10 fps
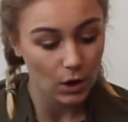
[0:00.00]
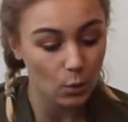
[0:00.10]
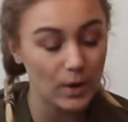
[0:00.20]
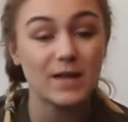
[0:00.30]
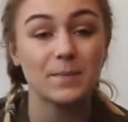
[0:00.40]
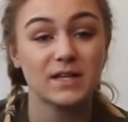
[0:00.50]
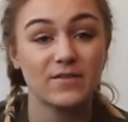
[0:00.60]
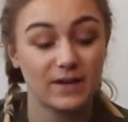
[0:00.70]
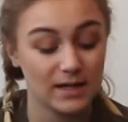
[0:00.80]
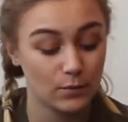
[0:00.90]
We
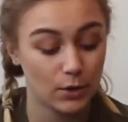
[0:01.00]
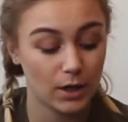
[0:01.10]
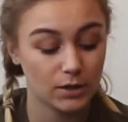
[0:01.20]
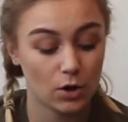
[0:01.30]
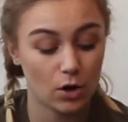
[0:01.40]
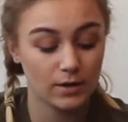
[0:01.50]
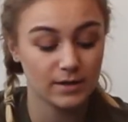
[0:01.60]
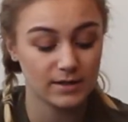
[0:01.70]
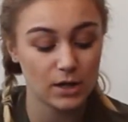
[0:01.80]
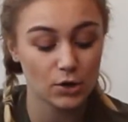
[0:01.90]
specifically worked on
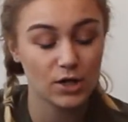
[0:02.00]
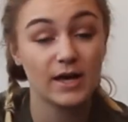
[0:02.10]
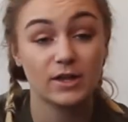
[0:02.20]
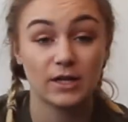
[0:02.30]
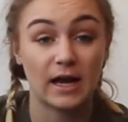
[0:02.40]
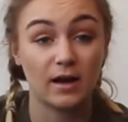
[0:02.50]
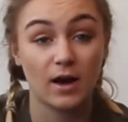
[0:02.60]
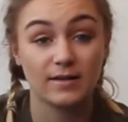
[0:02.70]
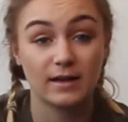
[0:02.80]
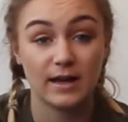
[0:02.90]
dissociation and
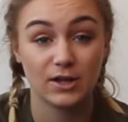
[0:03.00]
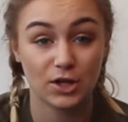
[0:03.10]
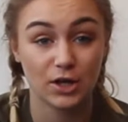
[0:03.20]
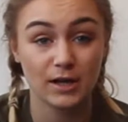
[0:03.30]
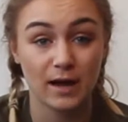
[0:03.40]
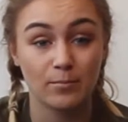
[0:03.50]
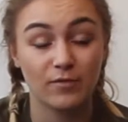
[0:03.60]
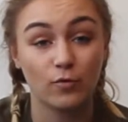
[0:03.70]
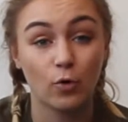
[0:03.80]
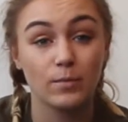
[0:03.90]
isolation and
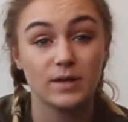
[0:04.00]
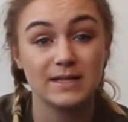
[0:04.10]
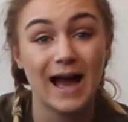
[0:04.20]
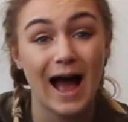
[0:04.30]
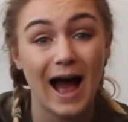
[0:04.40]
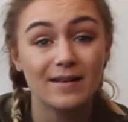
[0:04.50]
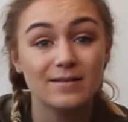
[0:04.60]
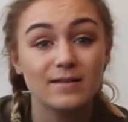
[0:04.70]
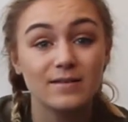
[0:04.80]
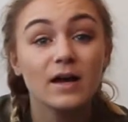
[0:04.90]
performed
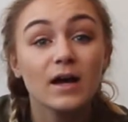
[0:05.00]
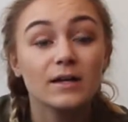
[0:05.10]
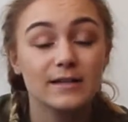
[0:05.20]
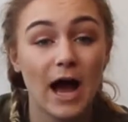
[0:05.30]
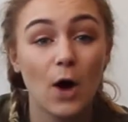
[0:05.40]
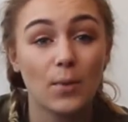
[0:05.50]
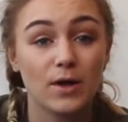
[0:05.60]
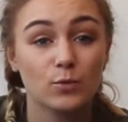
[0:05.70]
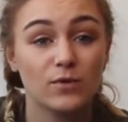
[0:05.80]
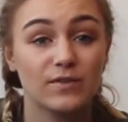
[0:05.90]
tasks to help
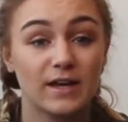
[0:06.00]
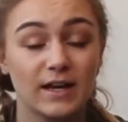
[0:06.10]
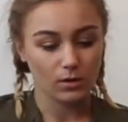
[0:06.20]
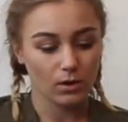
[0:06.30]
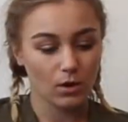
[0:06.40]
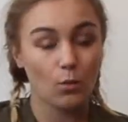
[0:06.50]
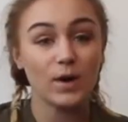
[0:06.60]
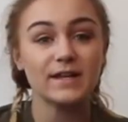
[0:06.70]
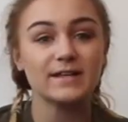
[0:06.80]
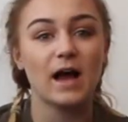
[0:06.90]
us with these.
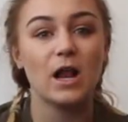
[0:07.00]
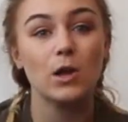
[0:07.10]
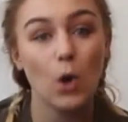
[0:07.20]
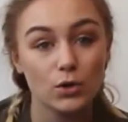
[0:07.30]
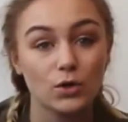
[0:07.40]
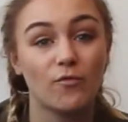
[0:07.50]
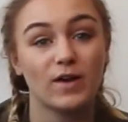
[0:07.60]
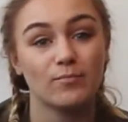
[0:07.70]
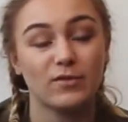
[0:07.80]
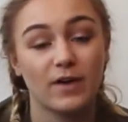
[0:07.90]
We did a lot of
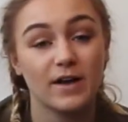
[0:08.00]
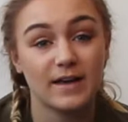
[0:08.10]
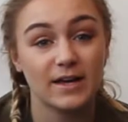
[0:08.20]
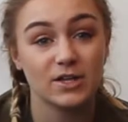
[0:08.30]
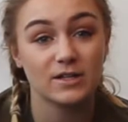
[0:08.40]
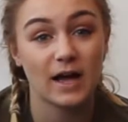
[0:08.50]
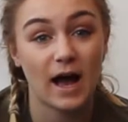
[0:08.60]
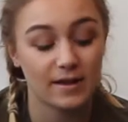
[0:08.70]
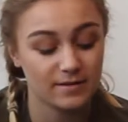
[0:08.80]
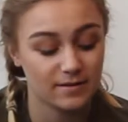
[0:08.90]
improvisation
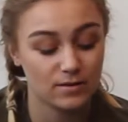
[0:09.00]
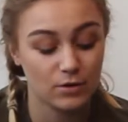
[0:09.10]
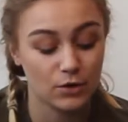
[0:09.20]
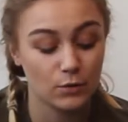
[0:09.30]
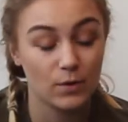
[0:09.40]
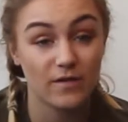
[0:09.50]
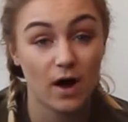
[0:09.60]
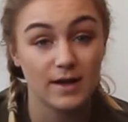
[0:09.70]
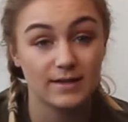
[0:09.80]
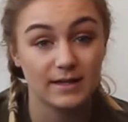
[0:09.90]
tasks to do with
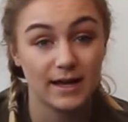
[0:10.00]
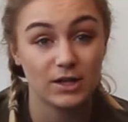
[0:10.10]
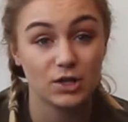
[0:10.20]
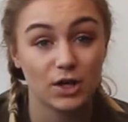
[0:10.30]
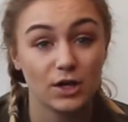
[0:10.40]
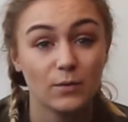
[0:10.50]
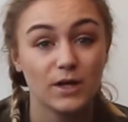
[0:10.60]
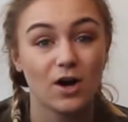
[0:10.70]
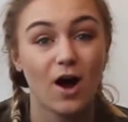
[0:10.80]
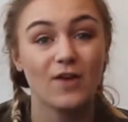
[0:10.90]
isolation,
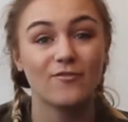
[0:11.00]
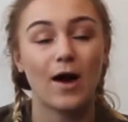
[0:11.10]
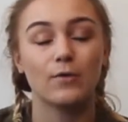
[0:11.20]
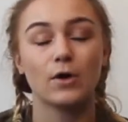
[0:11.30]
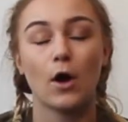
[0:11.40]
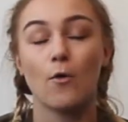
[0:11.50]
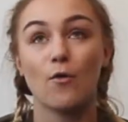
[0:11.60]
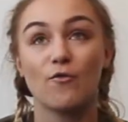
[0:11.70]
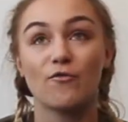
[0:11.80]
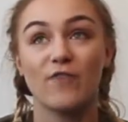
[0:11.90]
which I found
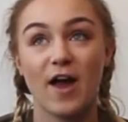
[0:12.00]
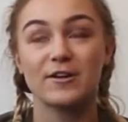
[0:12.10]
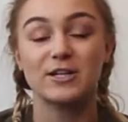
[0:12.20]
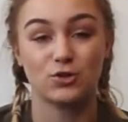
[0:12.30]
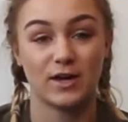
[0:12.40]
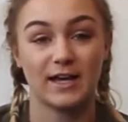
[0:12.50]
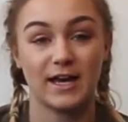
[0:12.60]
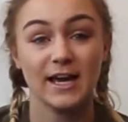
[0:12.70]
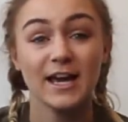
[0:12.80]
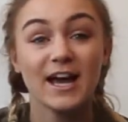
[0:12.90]
very
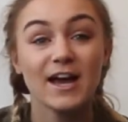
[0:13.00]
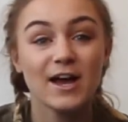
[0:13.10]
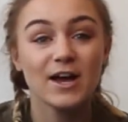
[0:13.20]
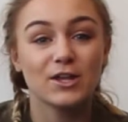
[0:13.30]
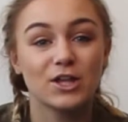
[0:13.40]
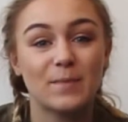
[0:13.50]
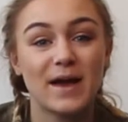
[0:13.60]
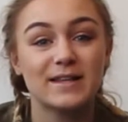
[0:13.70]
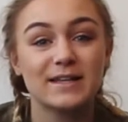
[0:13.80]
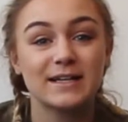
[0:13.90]
tricky. She
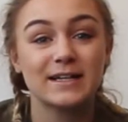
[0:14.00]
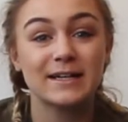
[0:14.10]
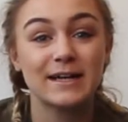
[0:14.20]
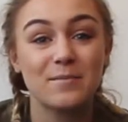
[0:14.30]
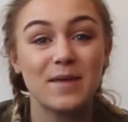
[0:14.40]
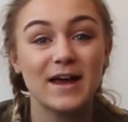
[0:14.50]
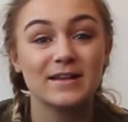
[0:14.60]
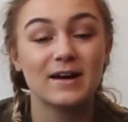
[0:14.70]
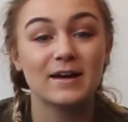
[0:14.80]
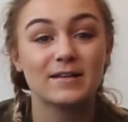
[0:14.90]
basically
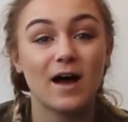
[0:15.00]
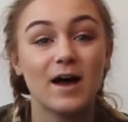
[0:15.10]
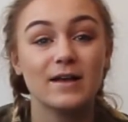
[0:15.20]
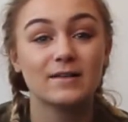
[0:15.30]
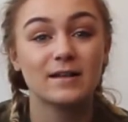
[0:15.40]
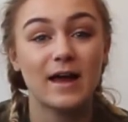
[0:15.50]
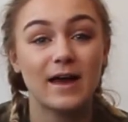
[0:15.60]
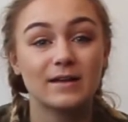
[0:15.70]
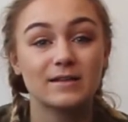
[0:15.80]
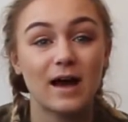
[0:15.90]
made us
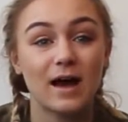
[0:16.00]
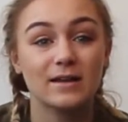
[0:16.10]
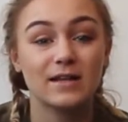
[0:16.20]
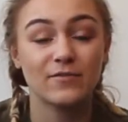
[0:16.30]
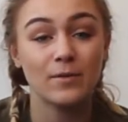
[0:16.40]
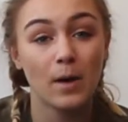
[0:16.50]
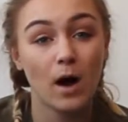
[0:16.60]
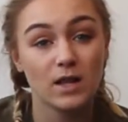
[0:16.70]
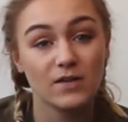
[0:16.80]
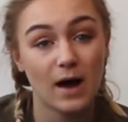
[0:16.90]
isolate different
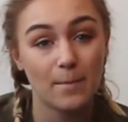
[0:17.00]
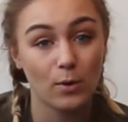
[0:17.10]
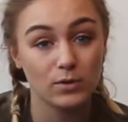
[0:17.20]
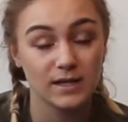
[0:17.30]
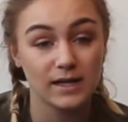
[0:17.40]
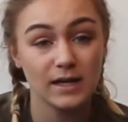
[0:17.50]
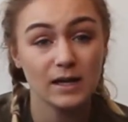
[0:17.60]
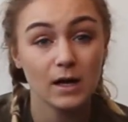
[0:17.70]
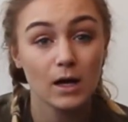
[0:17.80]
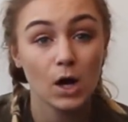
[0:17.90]
parts of our
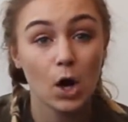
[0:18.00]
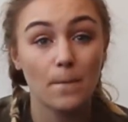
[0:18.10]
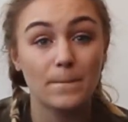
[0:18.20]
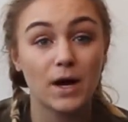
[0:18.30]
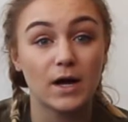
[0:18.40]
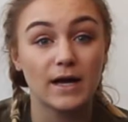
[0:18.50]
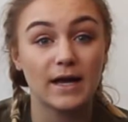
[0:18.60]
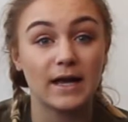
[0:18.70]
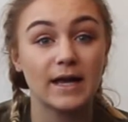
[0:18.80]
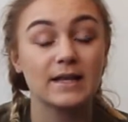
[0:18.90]
body, but
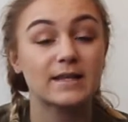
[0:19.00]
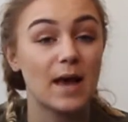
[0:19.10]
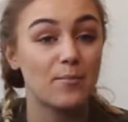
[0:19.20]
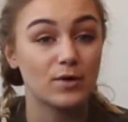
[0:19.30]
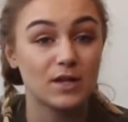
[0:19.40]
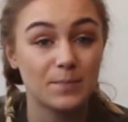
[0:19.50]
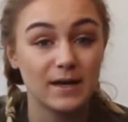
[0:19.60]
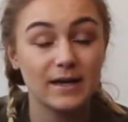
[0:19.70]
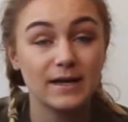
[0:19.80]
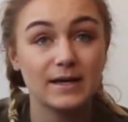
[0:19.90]
in separate
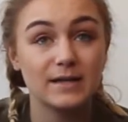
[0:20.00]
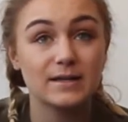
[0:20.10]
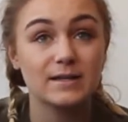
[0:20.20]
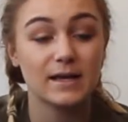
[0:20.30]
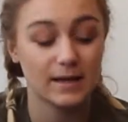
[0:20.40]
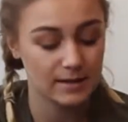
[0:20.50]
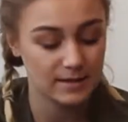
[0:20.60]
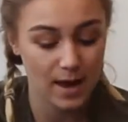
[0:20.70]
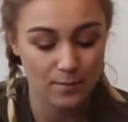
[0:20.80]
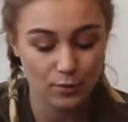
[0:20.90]
speeds, in
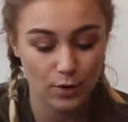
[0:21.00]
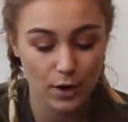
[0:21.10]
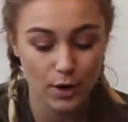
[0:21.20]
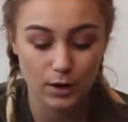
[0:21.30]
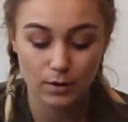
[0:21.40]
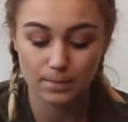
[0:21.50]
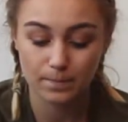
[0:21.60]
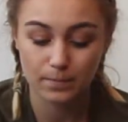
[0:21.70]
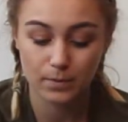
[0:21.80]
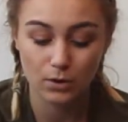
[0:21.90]
separate
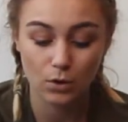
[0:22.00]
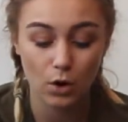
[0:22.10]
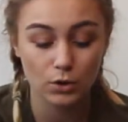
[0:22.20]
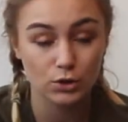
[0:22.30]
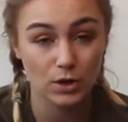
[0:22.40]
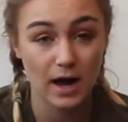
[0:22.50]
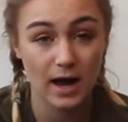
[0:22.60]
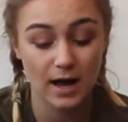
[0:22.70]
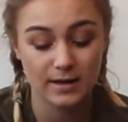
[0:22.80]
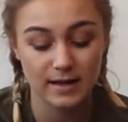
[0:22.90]

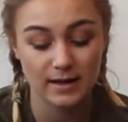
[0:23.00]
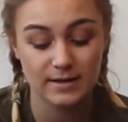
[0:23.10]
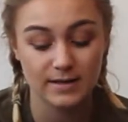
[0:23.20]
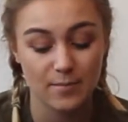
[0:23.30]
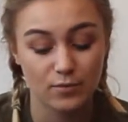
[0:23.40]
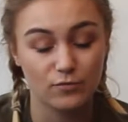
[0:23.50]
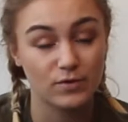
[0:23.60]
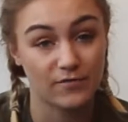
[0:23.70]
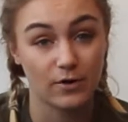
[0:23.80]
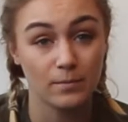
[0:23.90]
contrast, and in separate
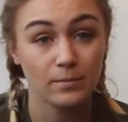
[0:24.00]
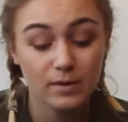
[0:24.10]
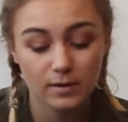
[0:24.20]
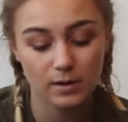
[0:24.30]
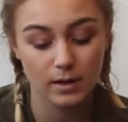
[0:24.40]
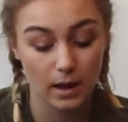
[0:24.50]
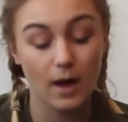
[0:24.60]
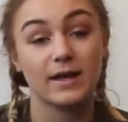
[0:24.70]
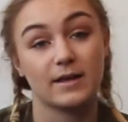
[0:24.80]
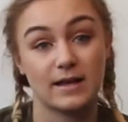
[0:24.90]
rhythms,
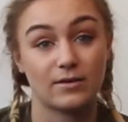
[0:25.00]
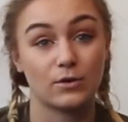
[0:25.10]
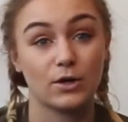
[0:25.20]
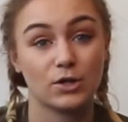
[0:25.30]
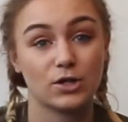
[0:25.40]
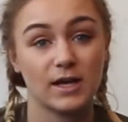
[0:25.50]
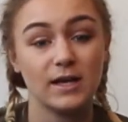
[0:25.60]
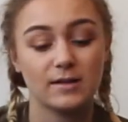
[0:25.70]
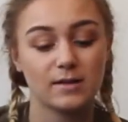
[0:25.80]
like it says on her sheet.